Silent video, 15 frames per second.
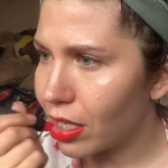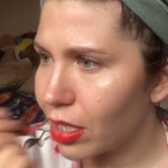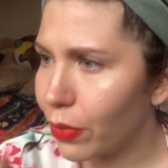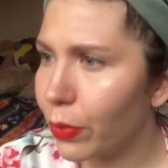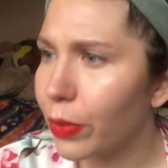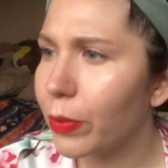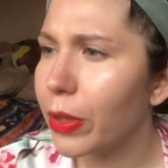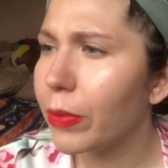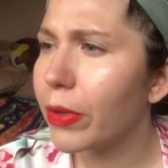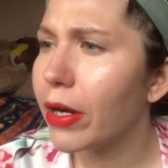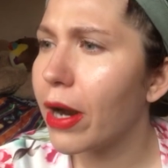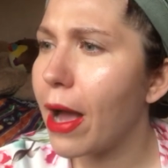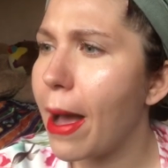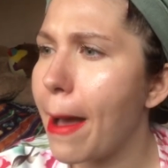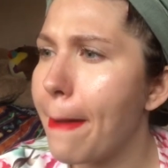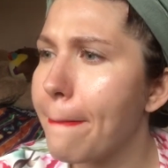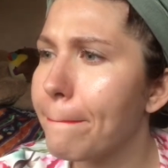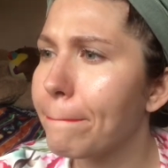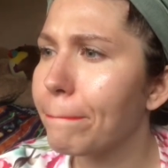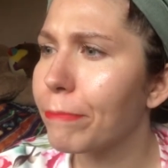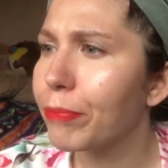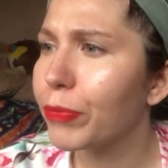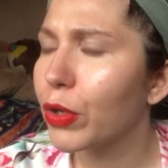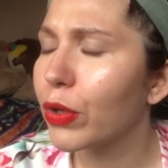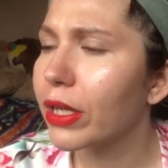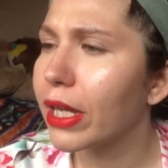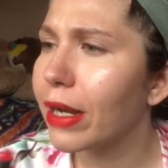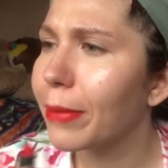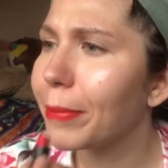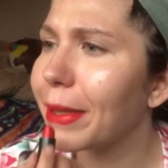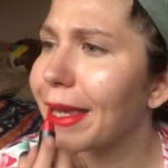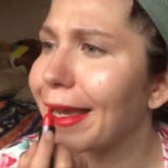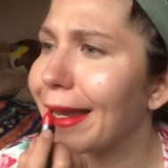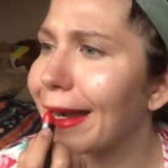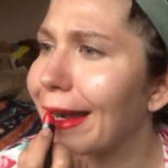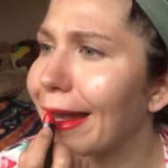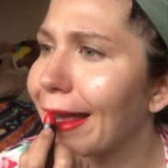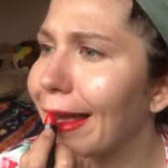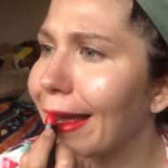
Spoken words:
When we were, or Caribbean.